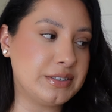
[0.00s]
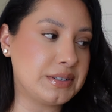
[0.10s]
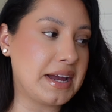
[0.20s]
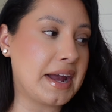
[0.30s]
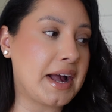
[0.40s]

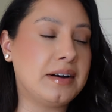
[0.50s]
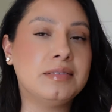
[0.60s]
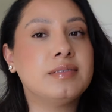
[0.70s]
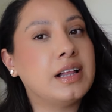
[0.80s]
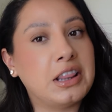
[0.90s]
Okay, I
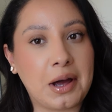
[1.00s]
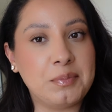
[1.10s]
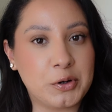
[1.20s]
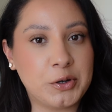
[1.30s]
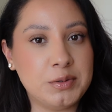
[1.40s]
have a lot
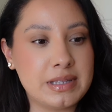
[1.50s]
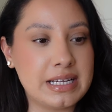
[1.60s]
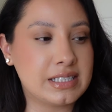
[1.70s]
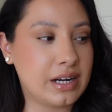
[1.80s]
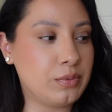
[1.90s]
more home
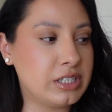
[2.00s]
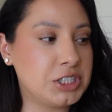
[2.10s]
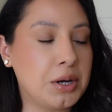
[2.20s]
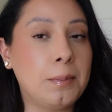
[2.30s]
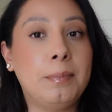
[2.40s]
things that I want to
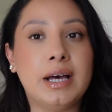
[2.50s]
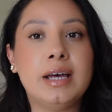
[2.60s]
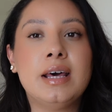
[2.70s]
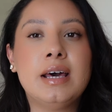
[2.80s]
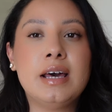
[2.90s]
share, but
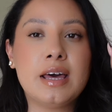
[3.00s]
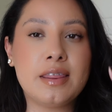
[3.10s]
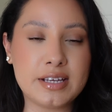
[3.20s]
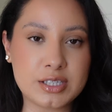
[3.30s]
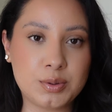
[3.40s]

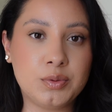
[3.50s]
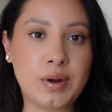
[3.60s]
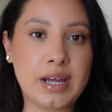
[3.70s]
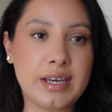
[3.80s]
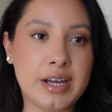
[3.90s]
this one
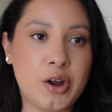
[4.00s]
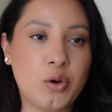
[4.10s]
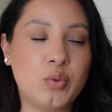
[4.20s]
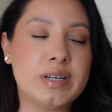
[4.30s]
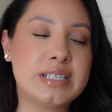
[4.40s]
right
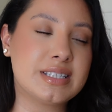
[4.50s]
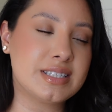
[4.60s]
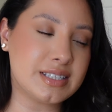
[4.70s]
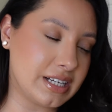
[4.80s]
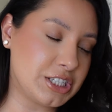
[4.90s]
here was
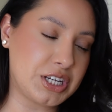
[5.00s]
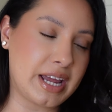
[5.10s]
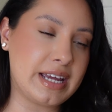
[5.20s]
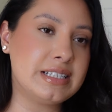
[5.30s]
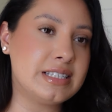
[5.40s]
such
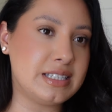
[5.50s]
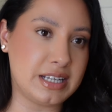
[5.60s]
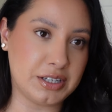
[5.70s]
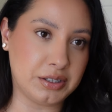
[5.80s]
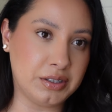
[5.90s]
a
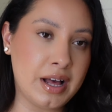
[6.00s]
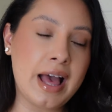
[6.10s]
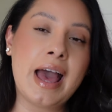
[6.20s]
steal,